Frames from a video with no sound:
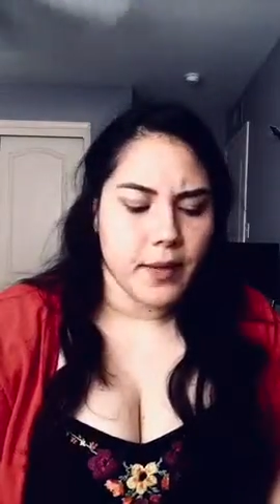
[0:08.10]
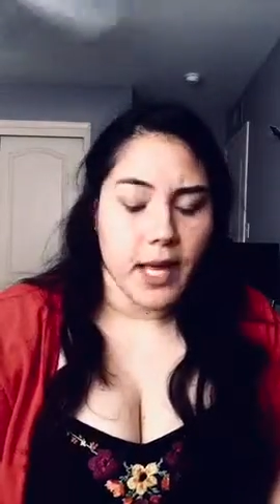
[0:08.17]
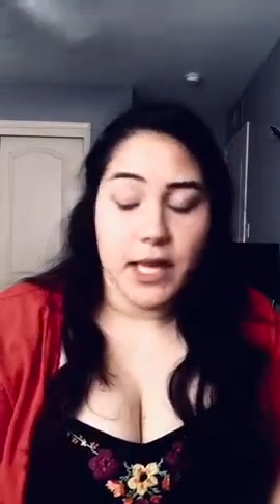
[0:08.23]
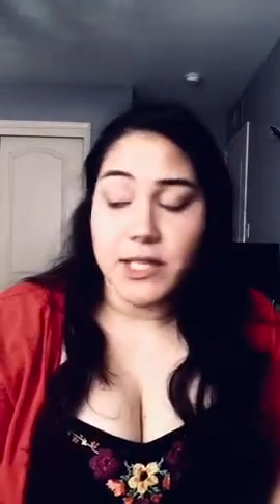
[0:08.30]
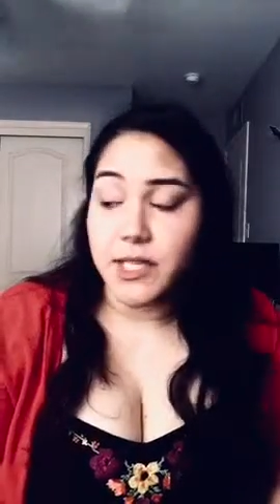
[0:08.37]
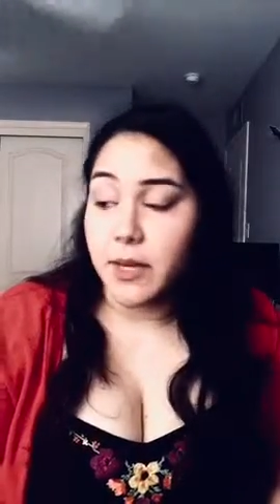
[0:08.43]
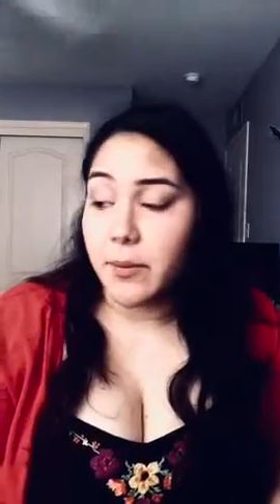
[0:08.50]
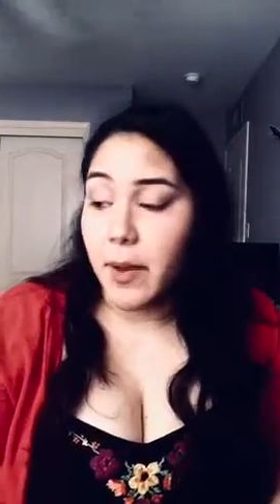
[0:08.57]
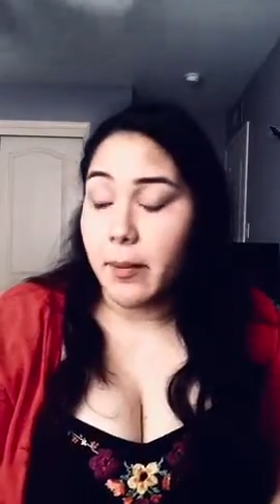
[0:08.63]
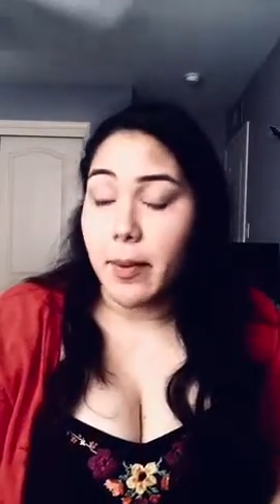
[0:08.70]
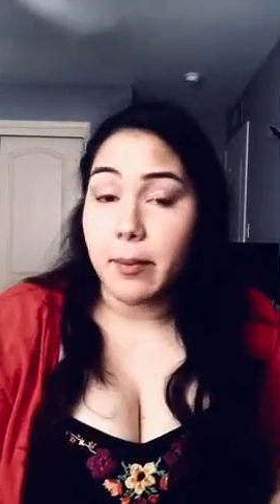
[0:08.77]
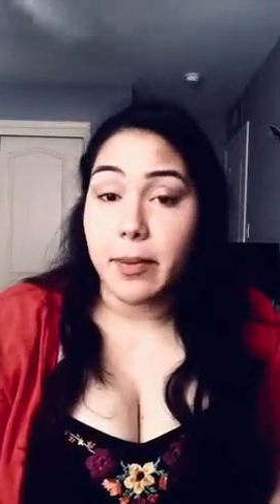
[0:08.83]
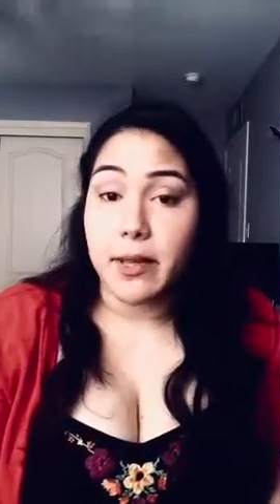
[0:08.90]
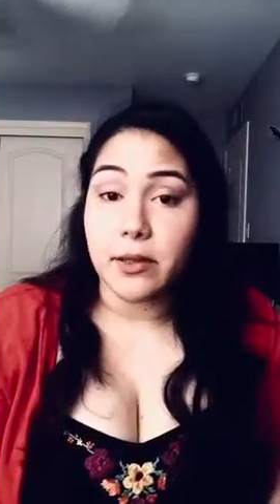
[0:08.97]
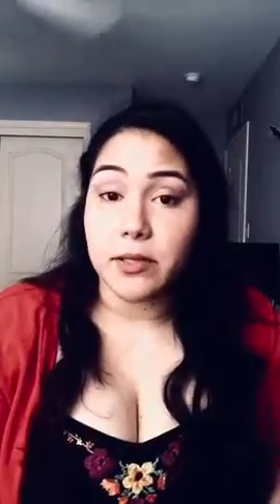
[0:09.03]
I check my
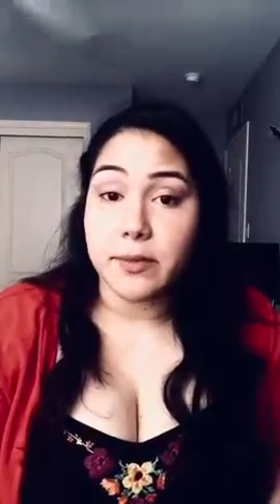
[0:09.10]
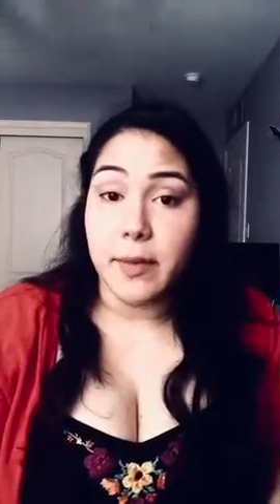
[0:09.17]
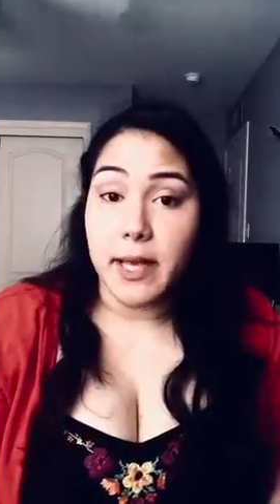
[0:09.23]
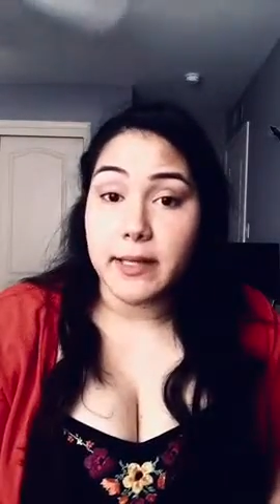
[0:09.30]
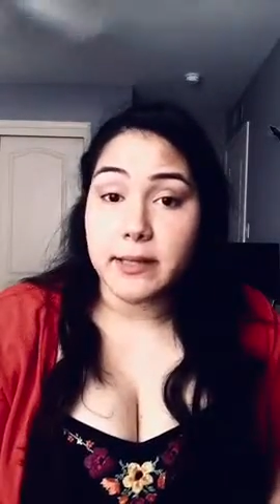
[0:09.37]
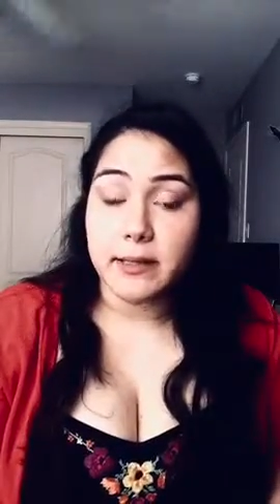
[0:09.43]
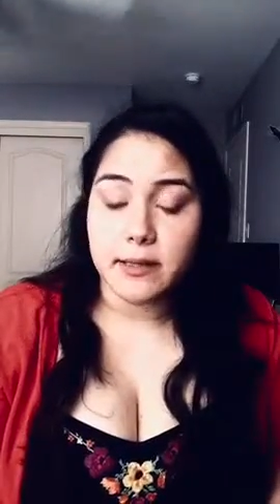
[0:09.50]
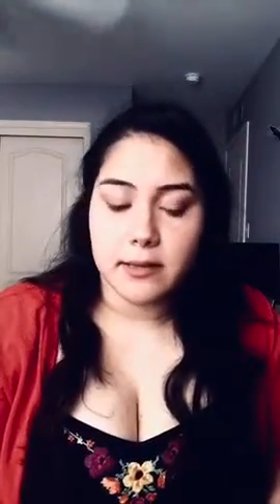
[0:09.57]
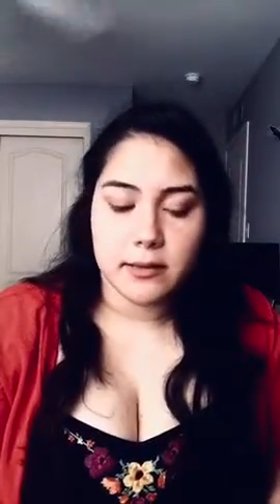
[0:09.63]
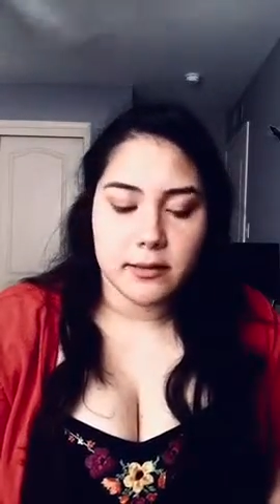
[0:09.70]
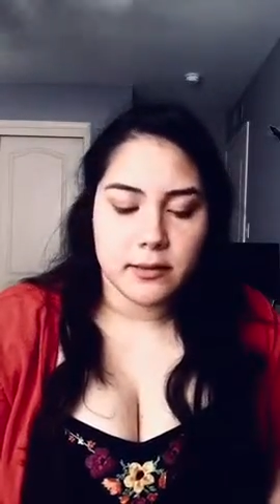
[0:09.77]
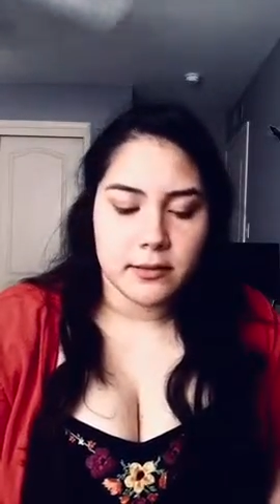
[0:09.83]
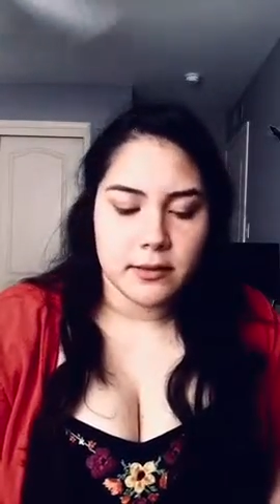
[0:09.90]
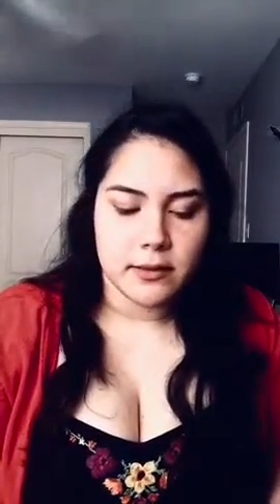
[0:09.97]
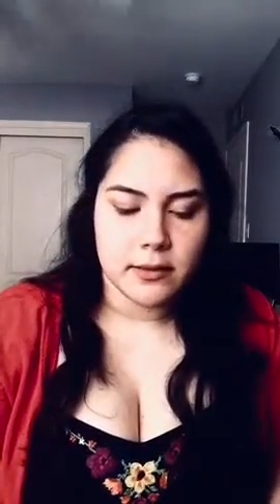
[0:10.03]
papito's mask
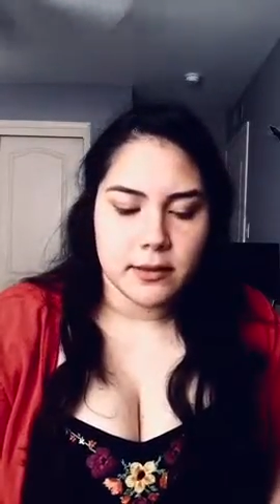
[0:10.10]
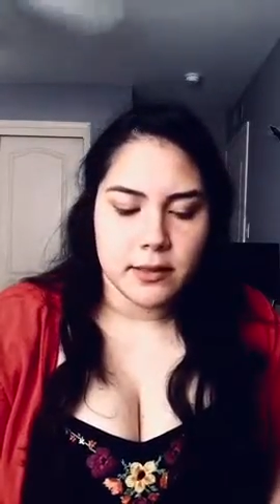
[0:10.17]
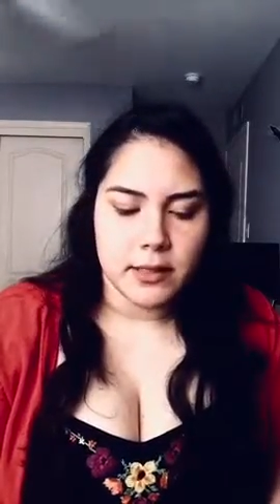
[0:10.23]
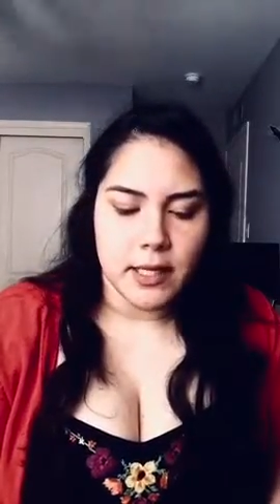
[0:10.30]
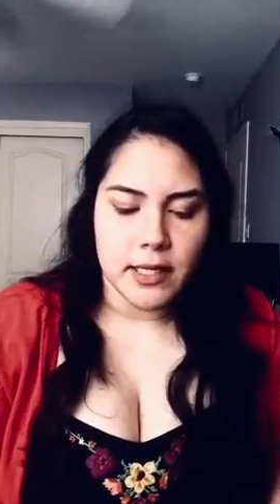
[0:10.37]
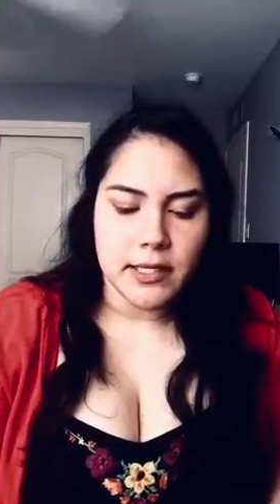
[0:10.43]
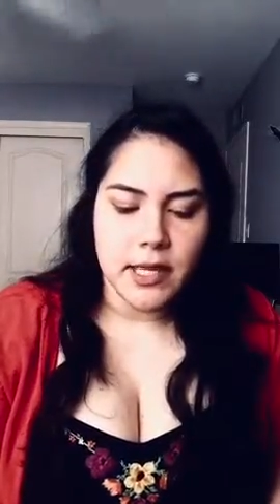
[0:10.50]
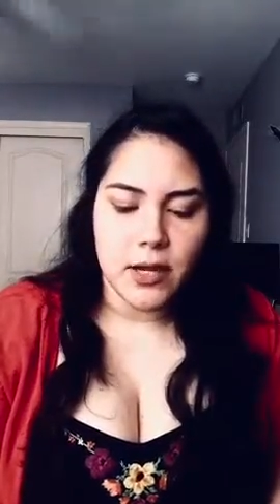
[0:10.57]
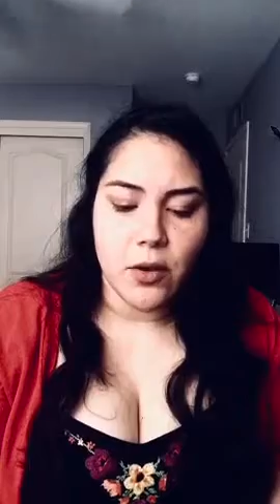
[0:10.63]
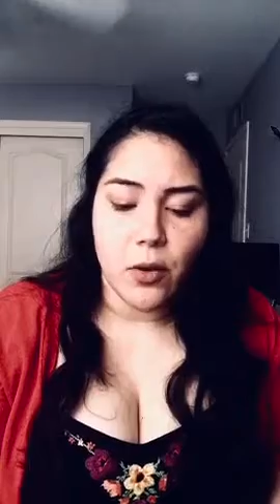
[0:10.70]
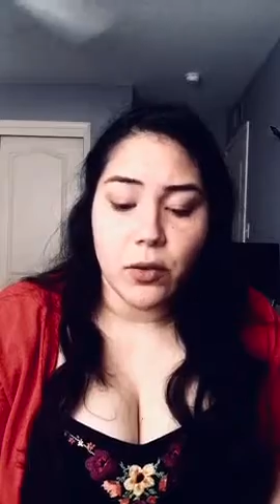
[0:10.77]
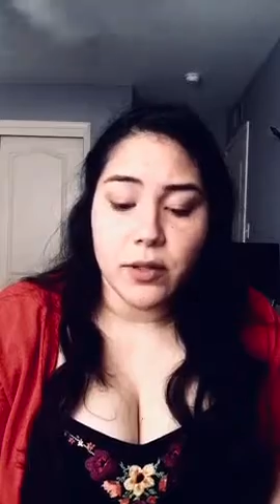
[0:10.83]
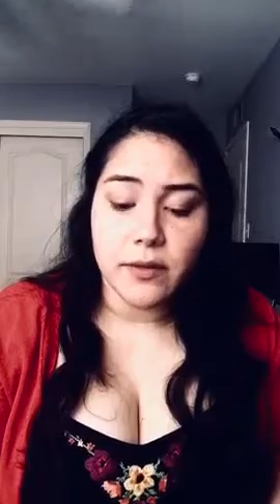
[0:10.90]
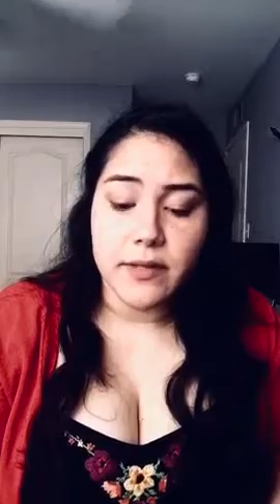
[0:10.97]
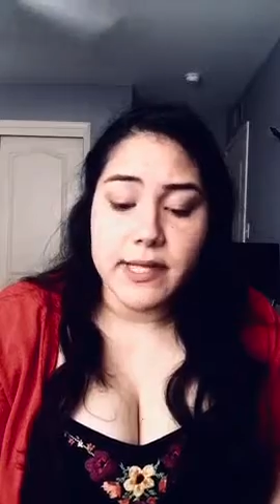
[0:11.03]
and take
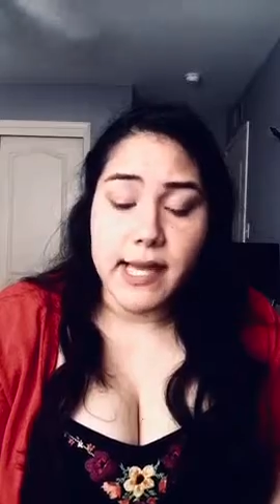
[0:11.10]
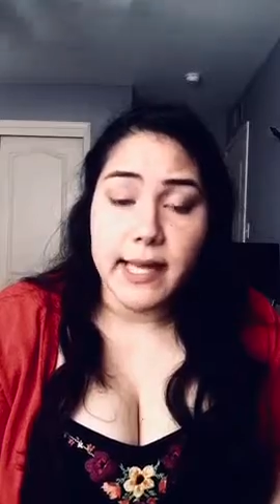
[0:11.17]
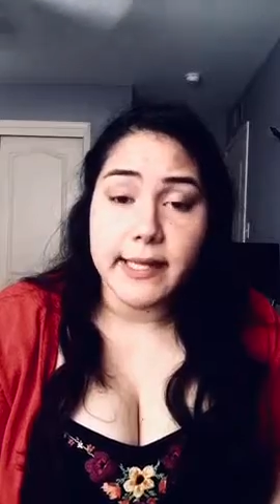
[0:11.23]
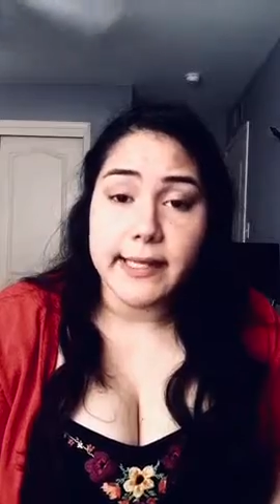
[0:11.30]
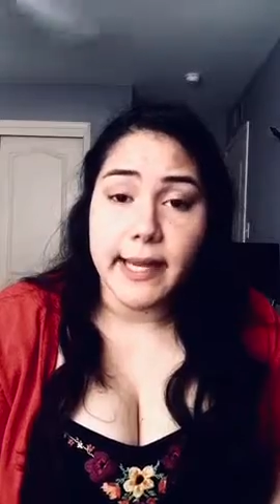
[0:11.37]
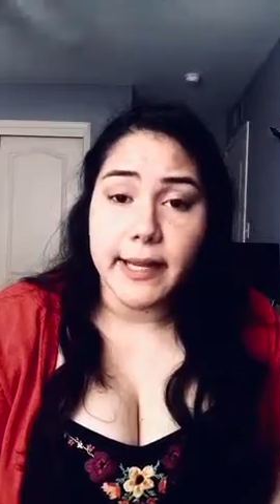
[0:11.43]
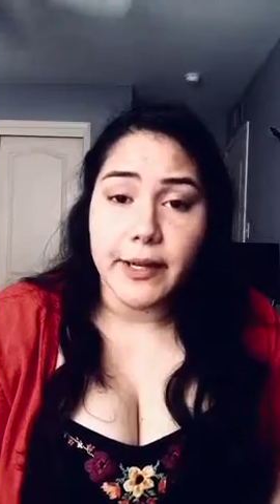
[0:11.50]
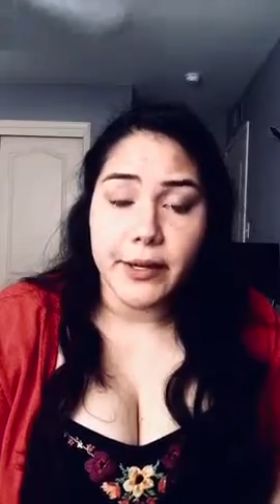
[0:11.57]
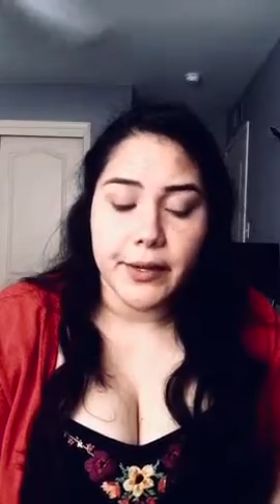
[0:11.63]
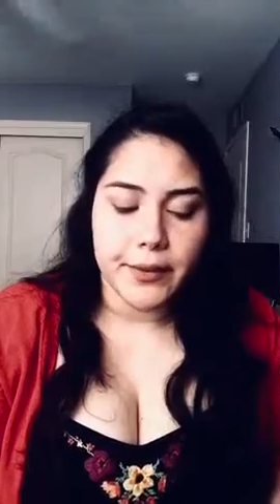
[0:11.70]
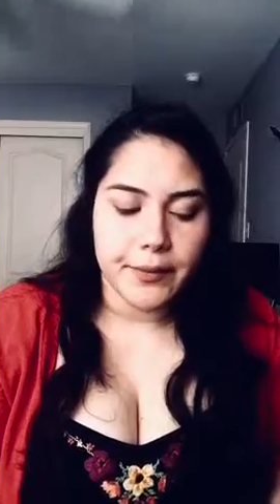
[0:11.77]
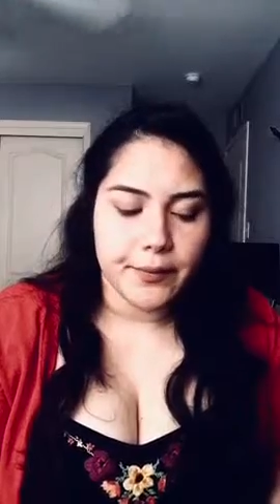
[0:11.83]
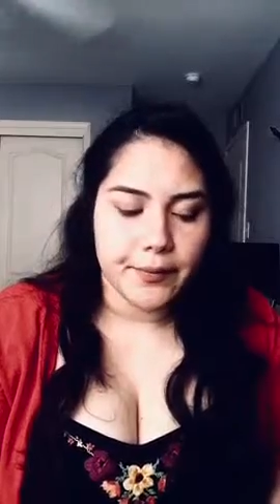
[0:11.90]
hold of his hand tighter.